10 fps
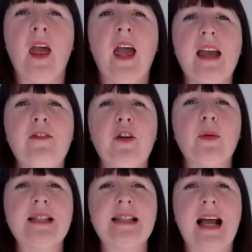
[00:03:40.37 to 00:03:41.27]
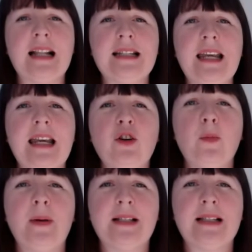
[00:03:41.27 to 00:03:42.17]
If you are standing in
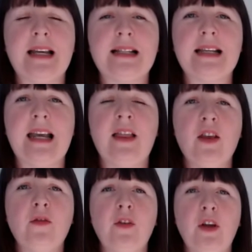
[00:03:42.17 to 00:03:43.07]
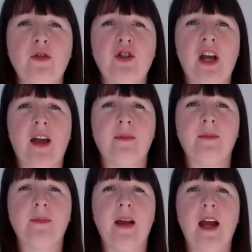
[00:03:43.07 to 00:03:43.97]
your business in the future
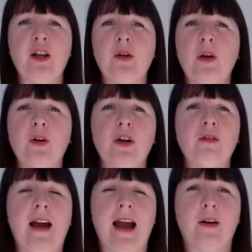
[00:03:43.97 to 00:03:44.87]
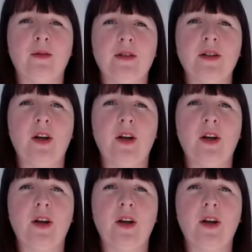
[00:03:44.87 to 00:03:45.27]
and you look around,